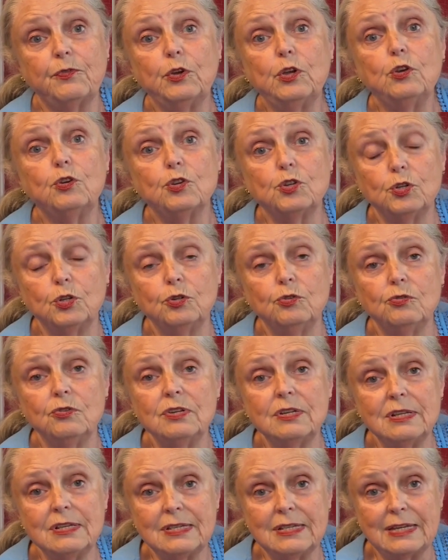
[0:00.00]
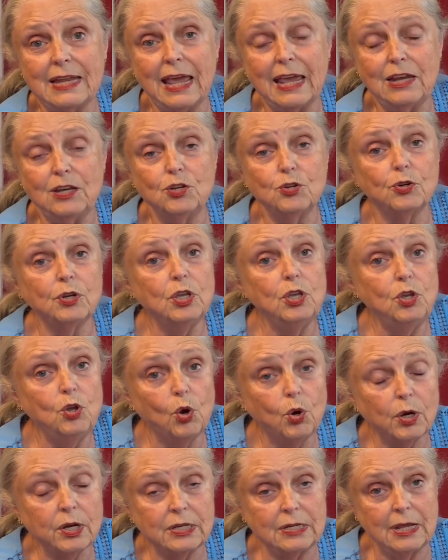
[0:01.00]
for your children to stay during
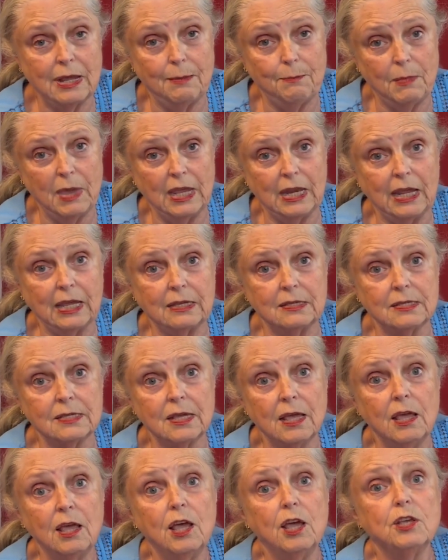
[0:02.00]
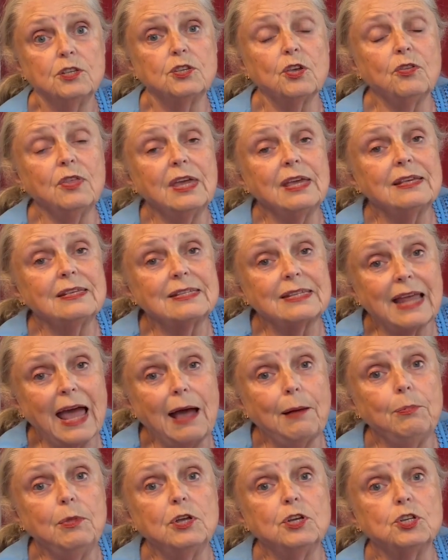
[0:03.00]
your team meetings. So they
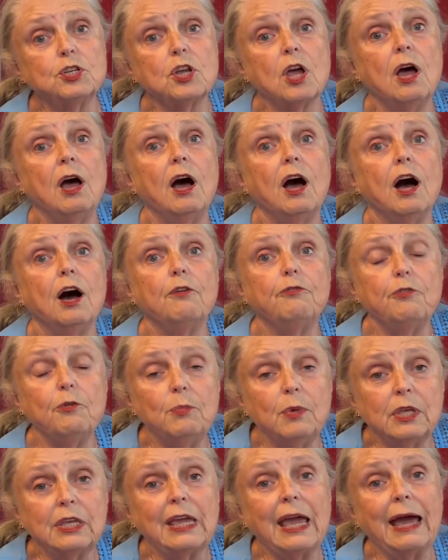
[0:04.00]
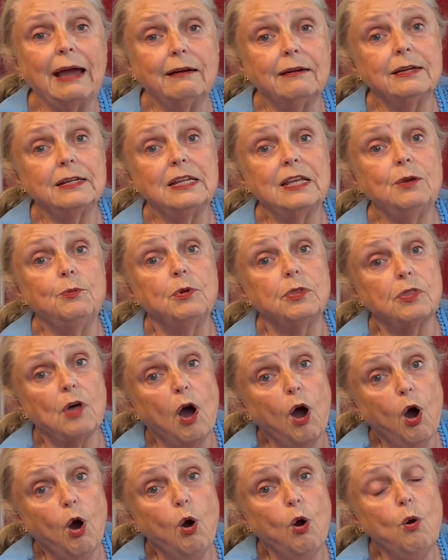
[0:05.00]
establish a familiarity with the
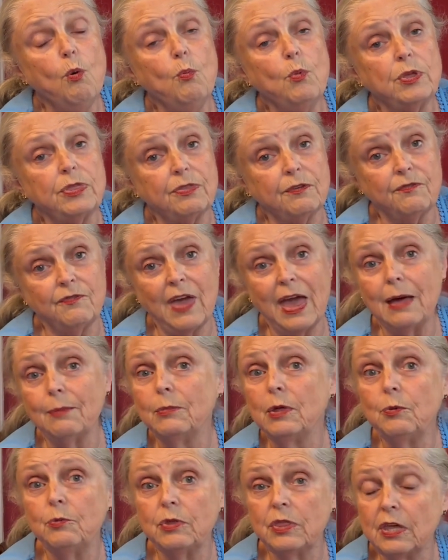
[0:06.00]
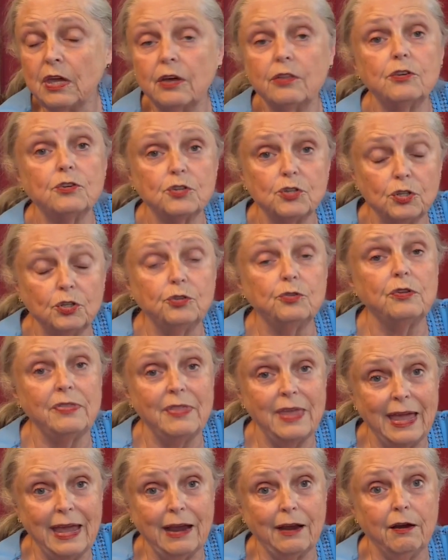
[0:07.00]
home, with the family, with the other children
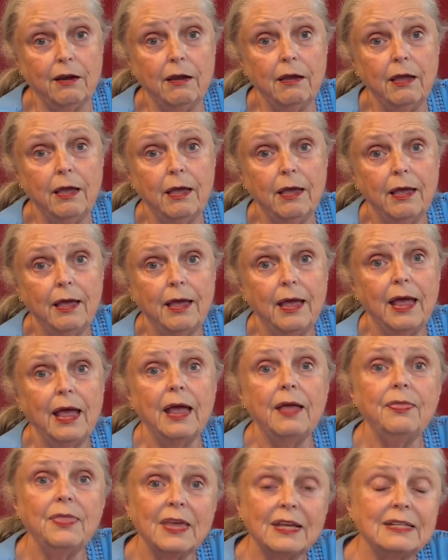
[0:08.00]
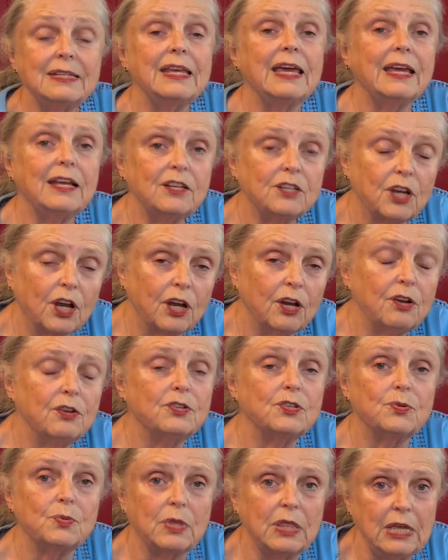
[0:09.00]
there. And then take
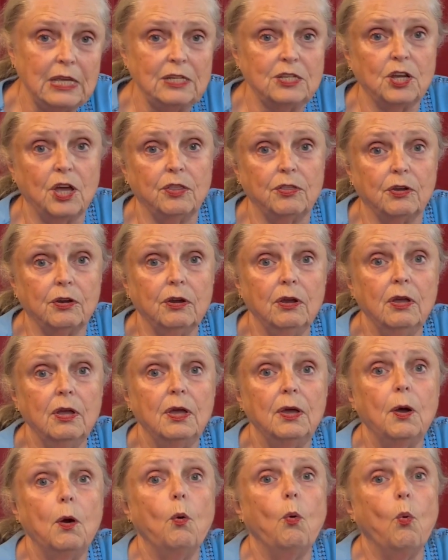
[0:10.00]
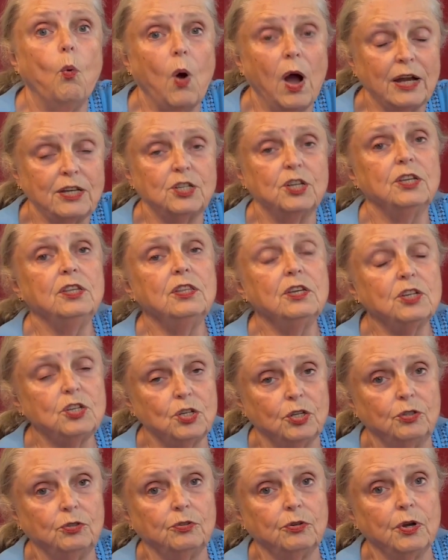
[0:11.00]
turns with each other, watching the
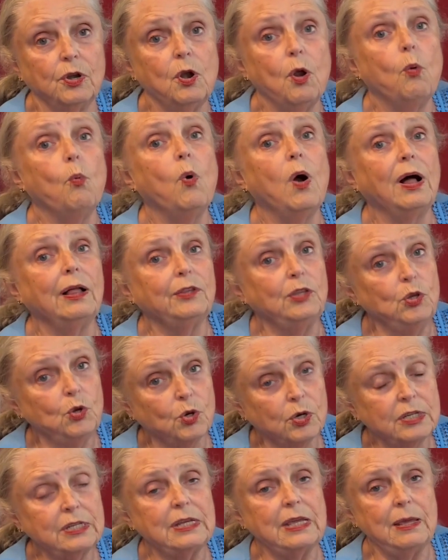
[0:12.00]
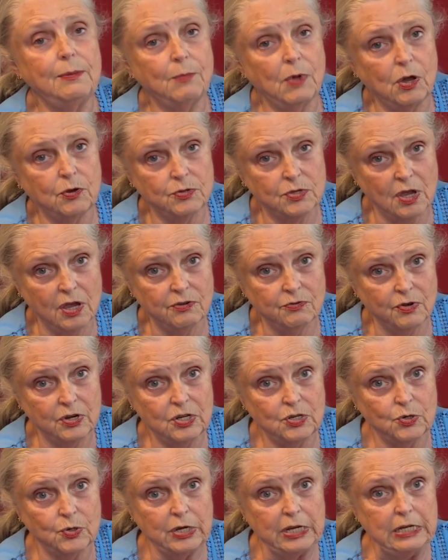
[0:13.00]
children while your team goes on
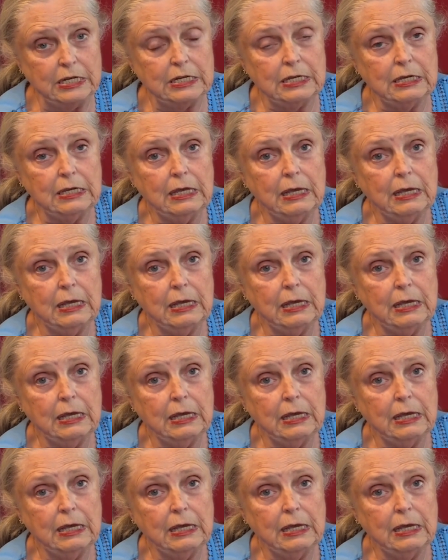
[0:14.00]
retreat.